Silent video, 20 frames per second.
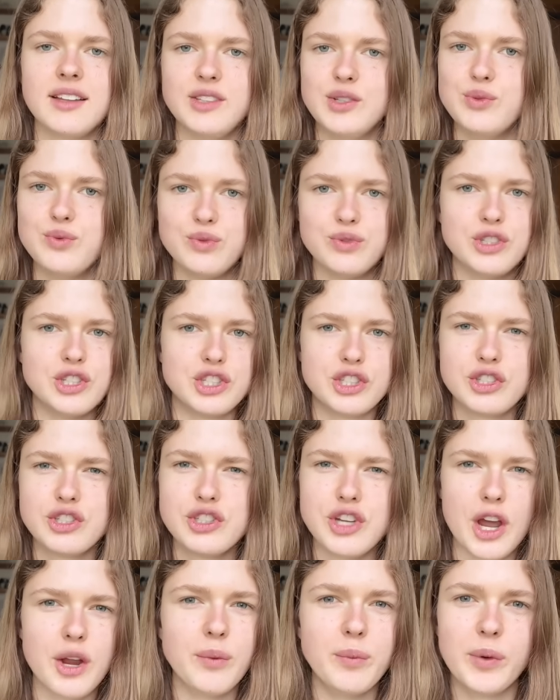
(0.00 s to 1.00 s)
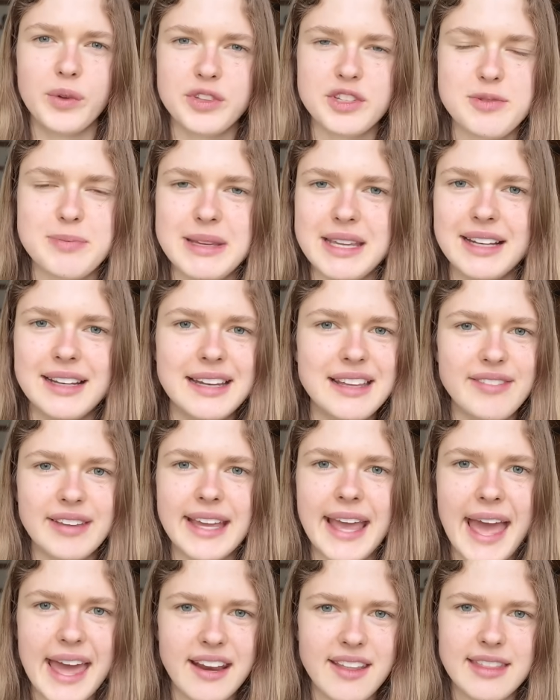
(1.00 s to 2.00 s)
You just don't want to be
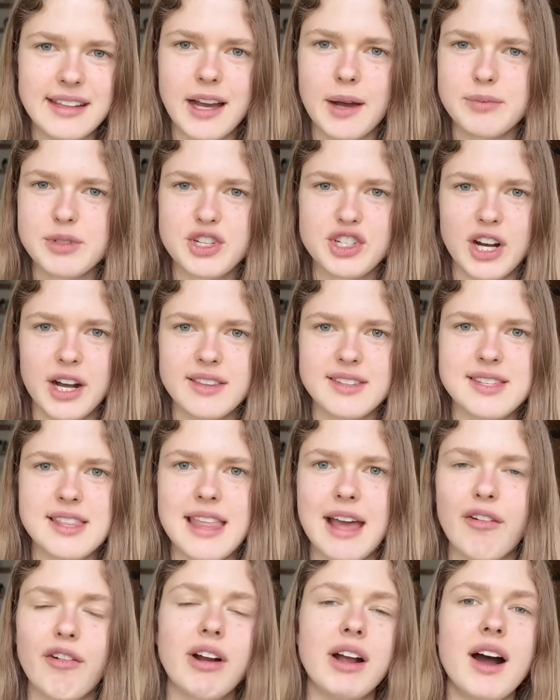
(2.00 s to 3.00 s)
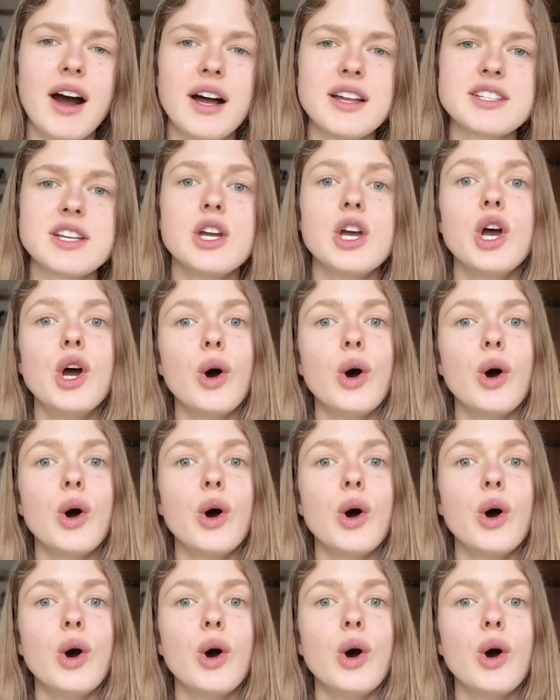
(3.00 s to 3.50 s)
leaving anything up to chance in that regard.